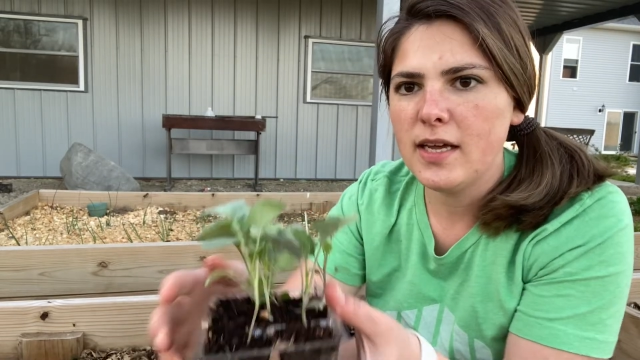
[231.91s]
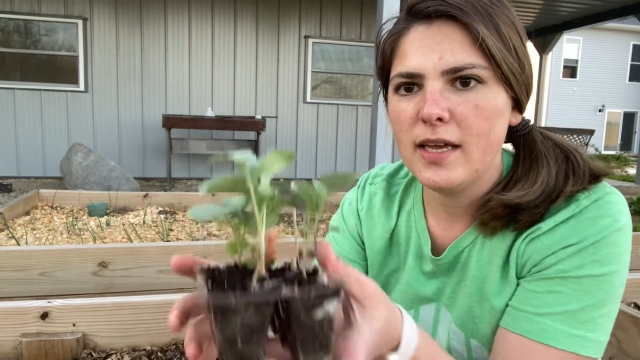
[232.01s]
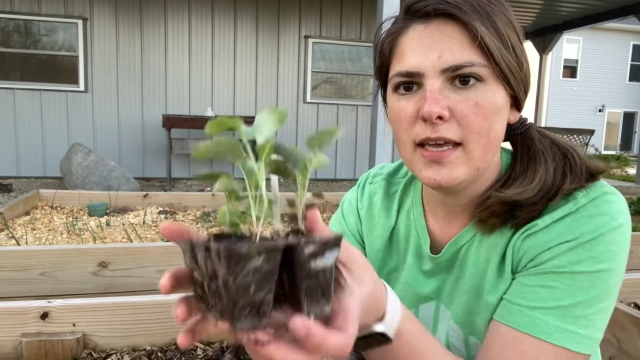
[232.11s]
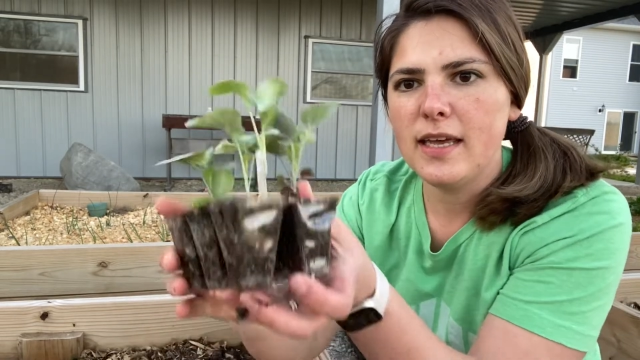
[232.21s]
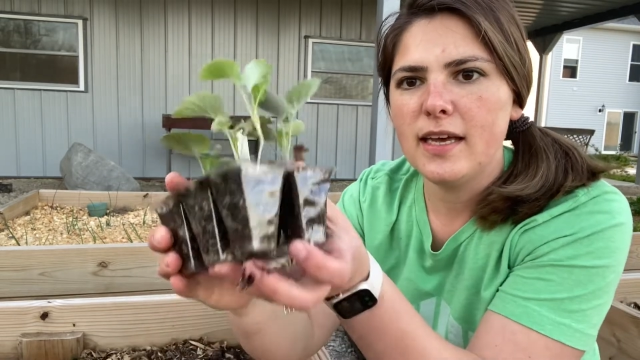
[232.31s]

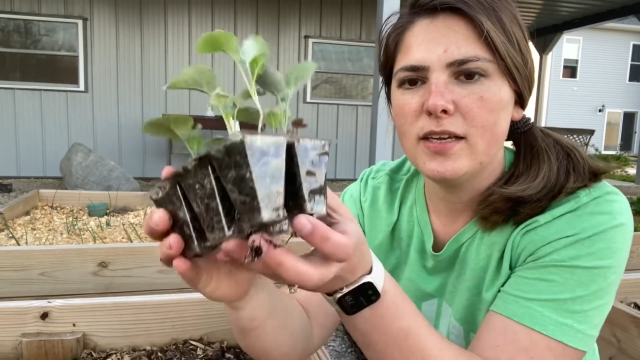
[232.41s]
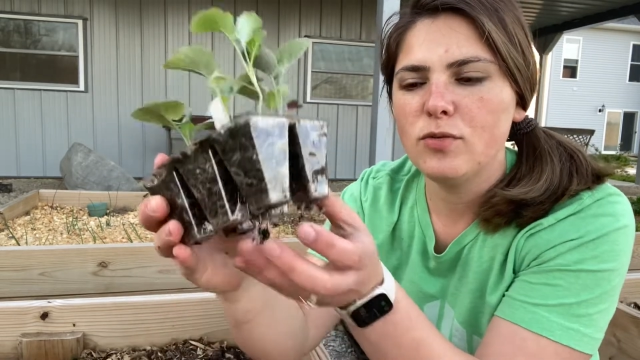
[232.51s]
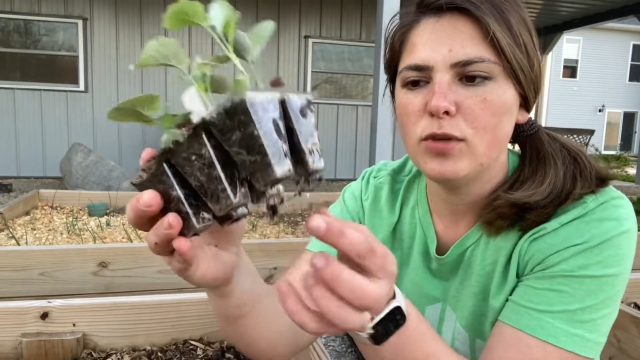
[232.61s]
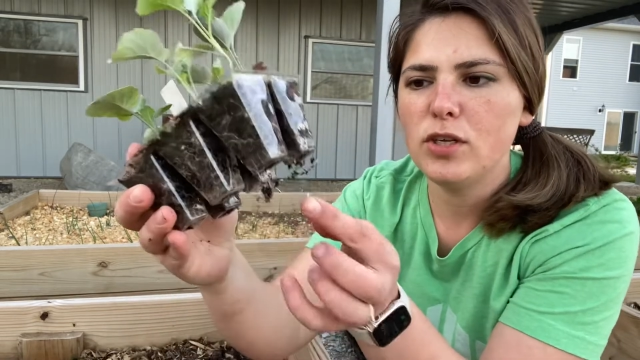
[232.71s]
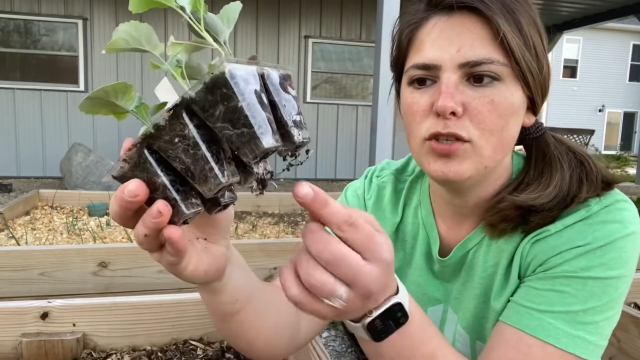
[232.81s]
And
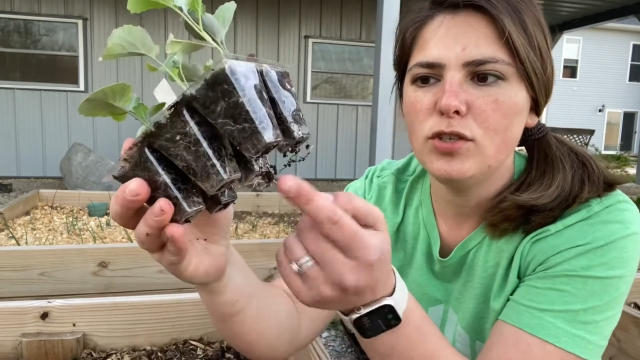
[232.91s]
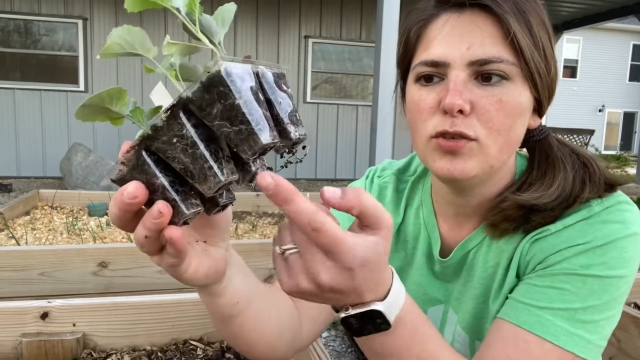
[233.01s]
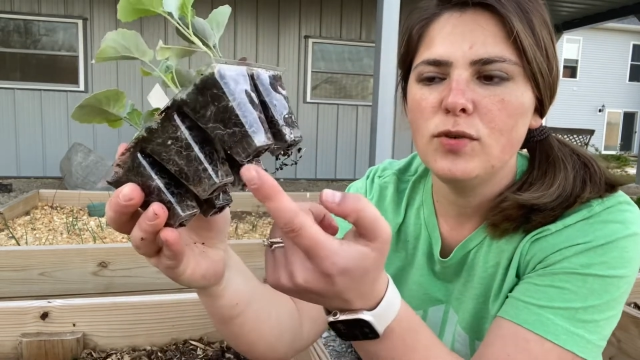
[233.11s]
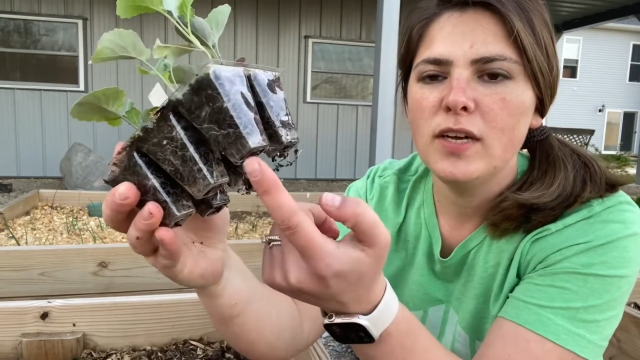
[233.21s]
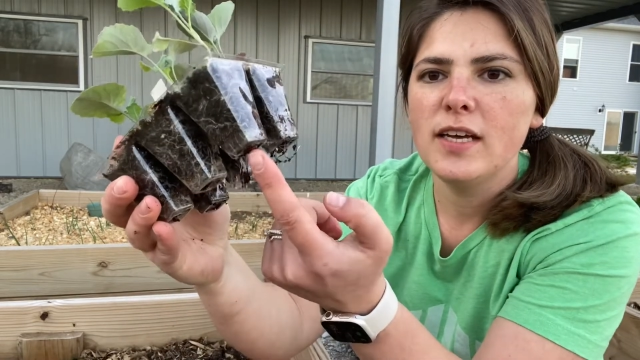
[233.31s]
what you
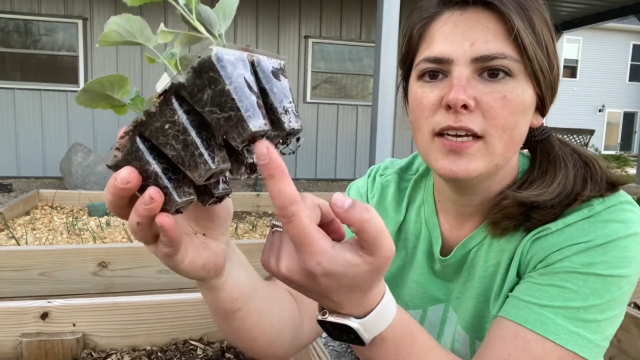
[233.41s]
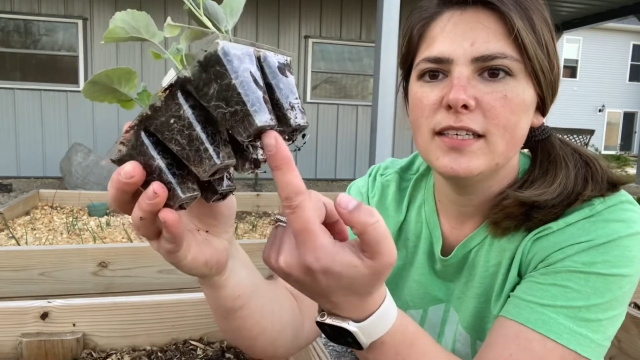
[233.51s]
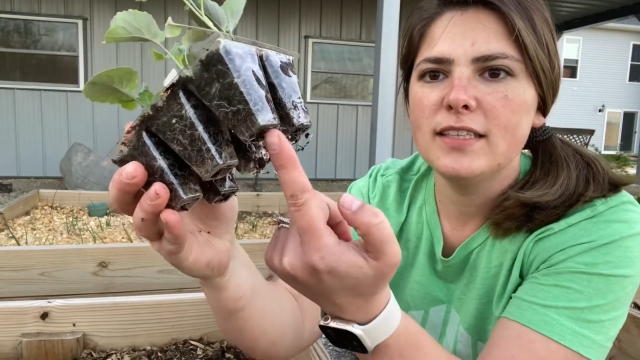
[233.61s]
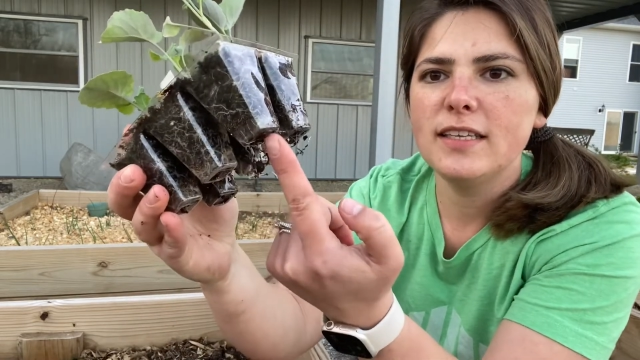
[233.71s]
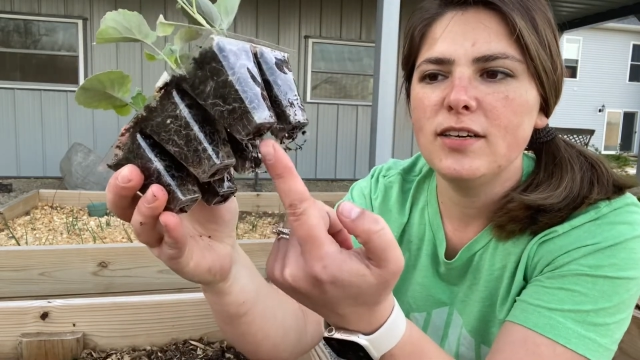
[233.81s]
do
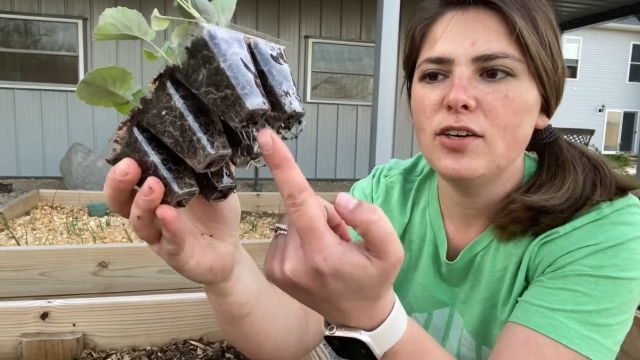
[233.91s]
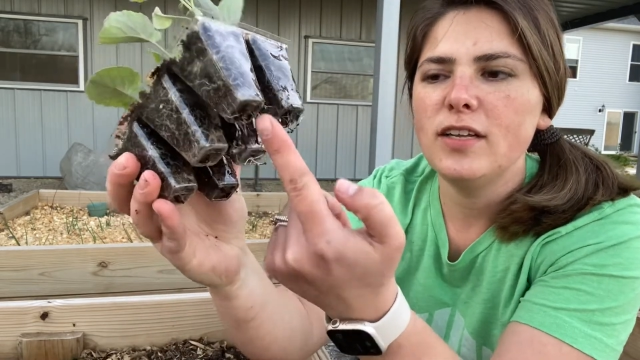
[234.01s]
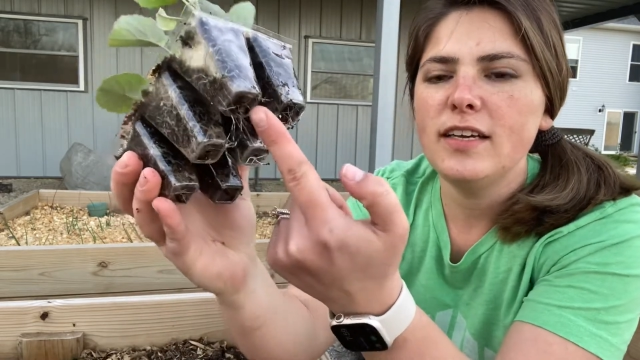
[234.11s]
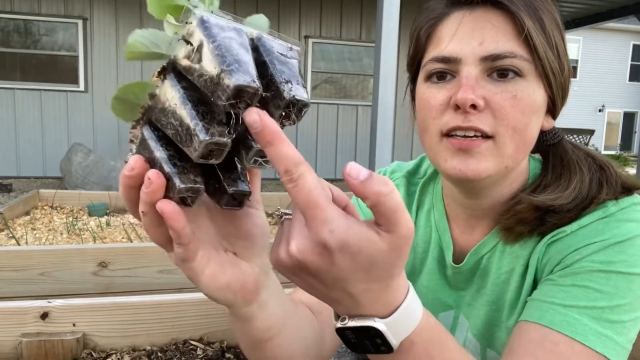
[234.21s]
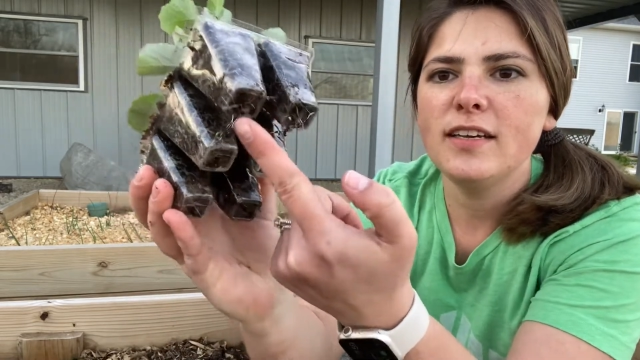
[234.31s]
is
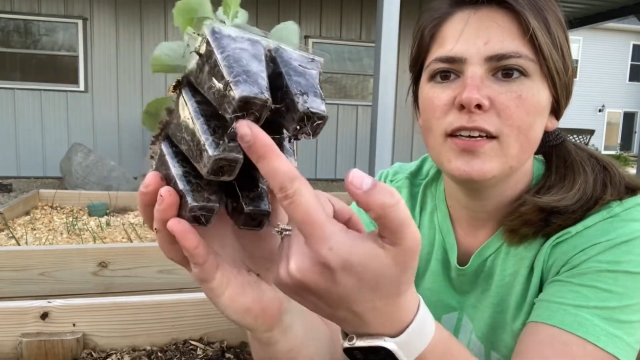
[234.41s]
literally,